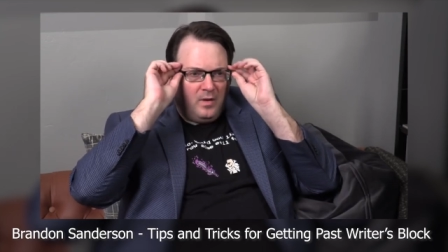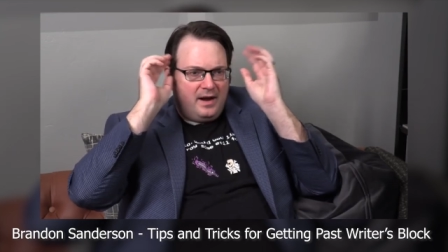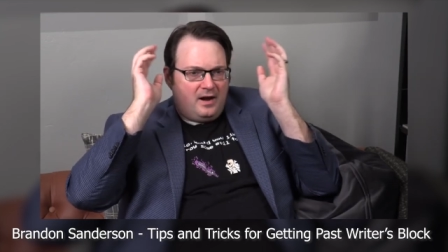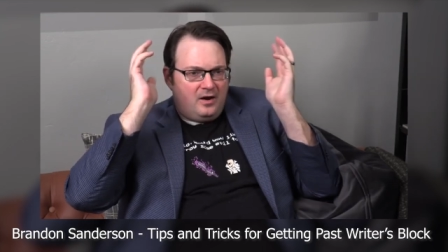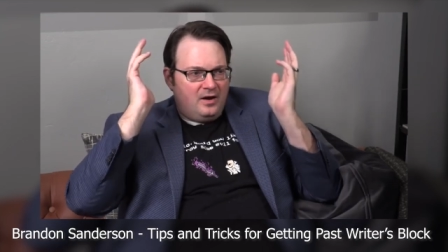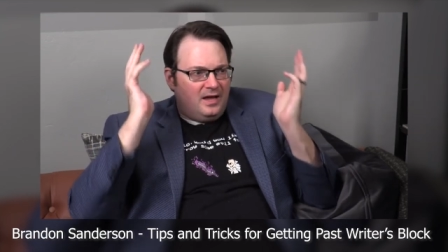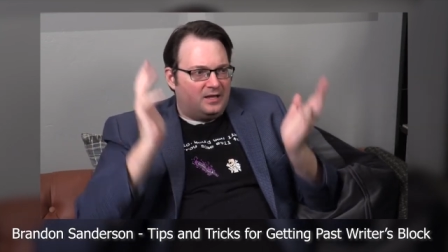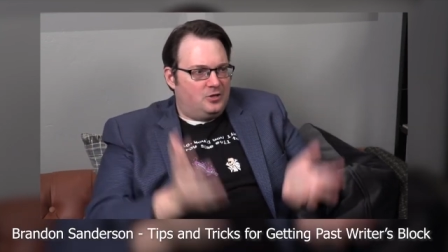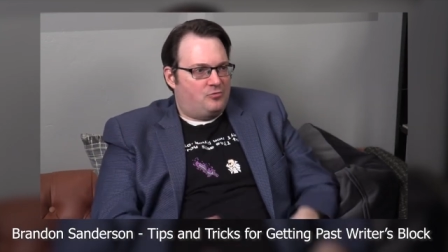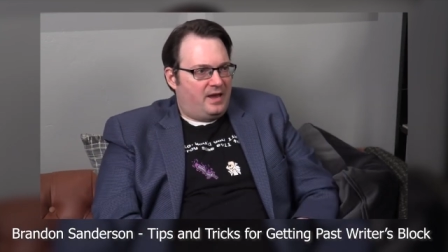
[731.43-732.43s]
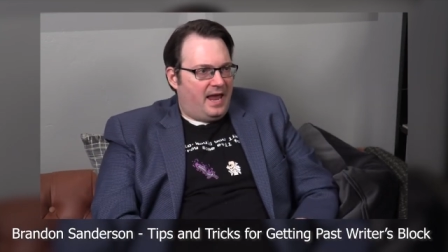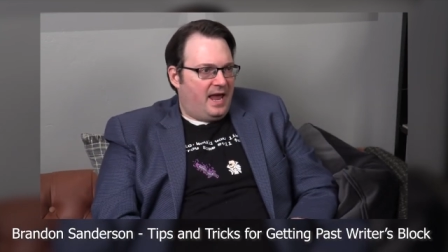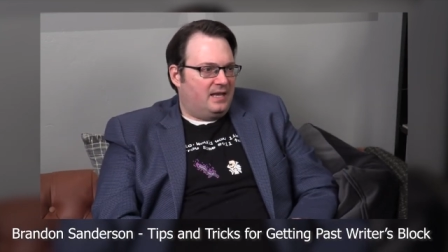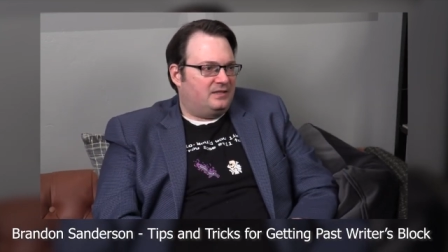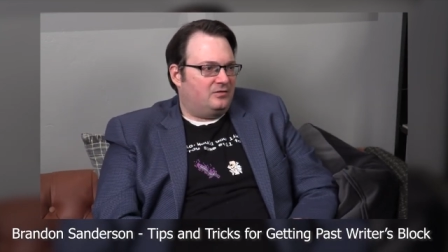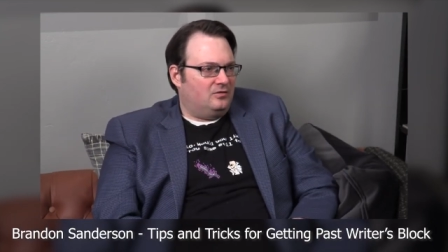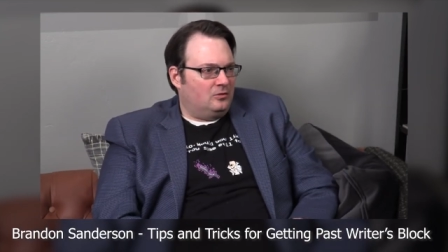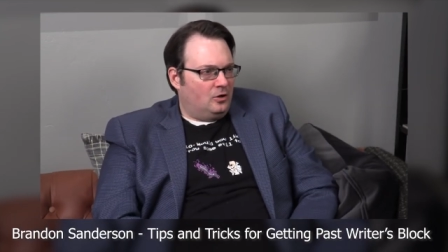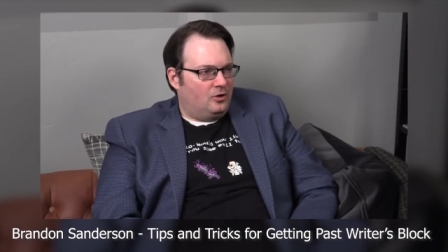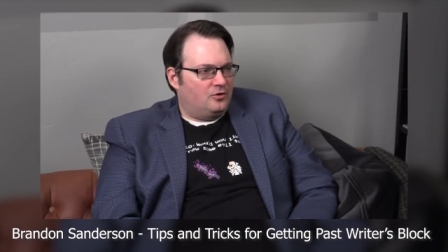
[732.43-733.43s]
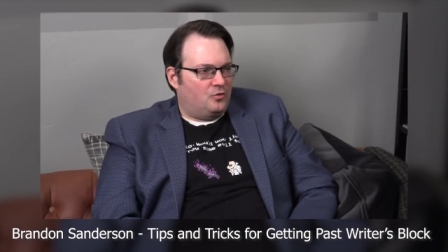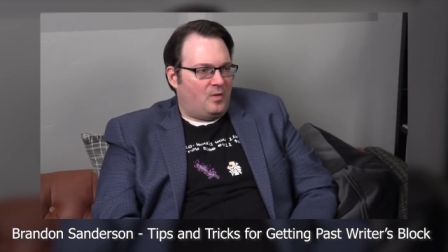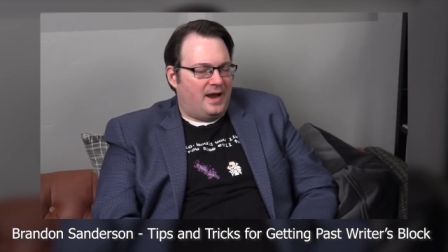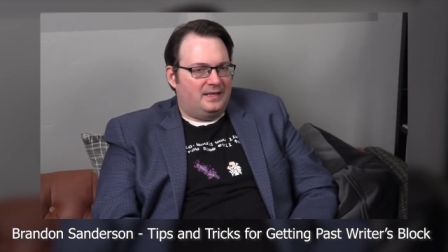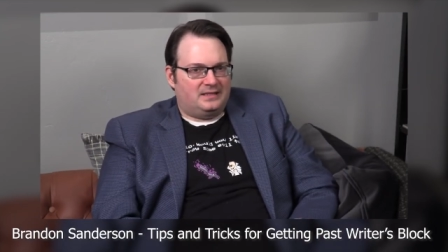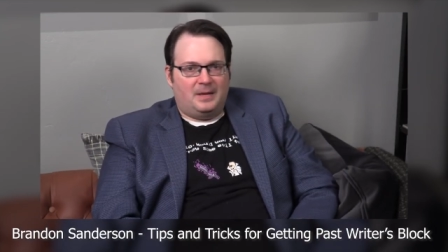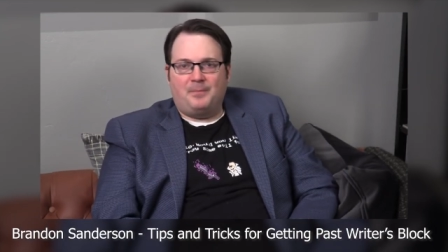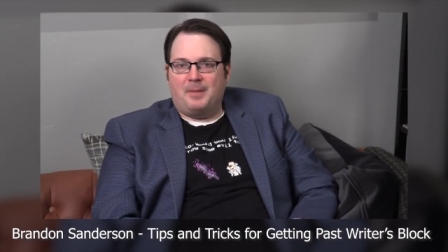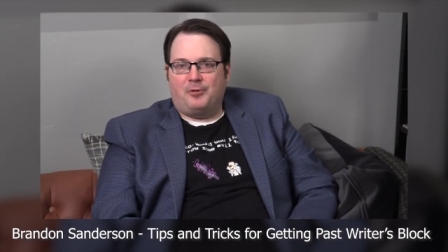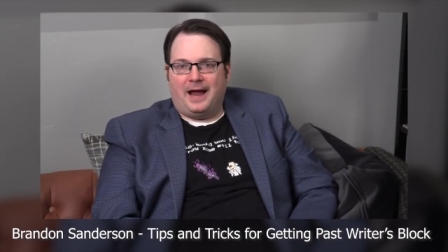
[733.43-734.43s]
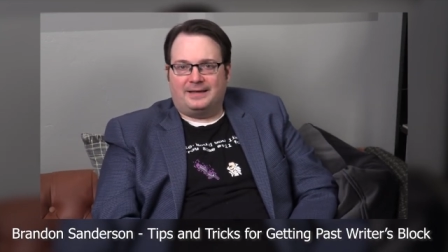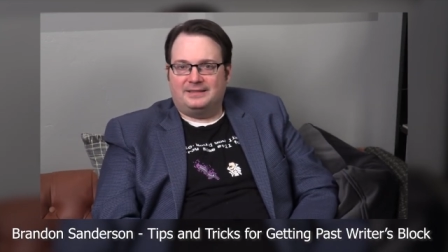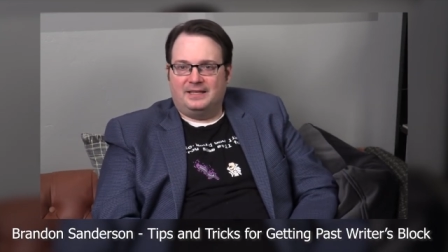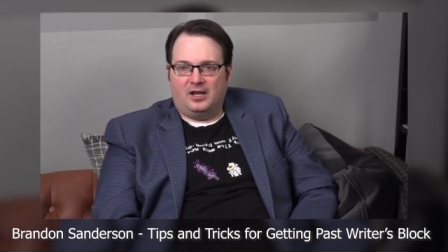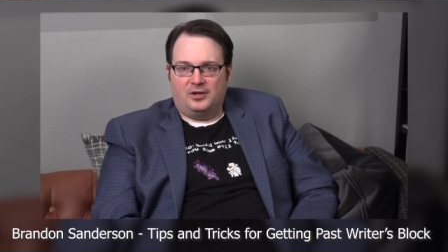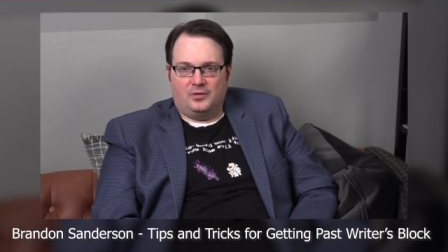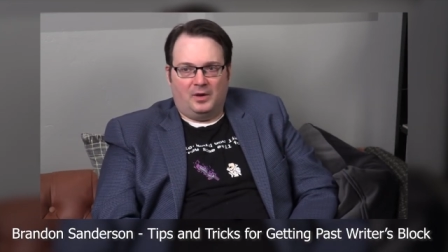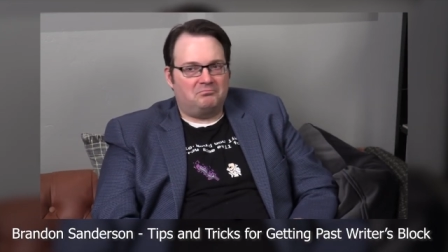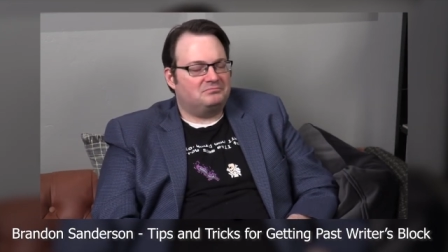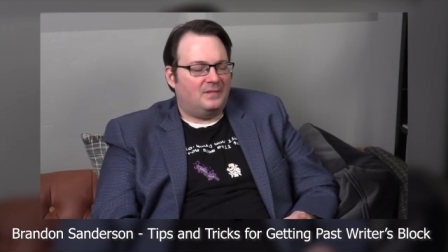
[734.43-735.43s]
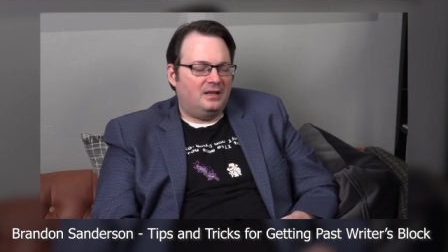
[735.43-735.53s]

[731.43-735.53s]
where you can't learn to write except by practicing on your own.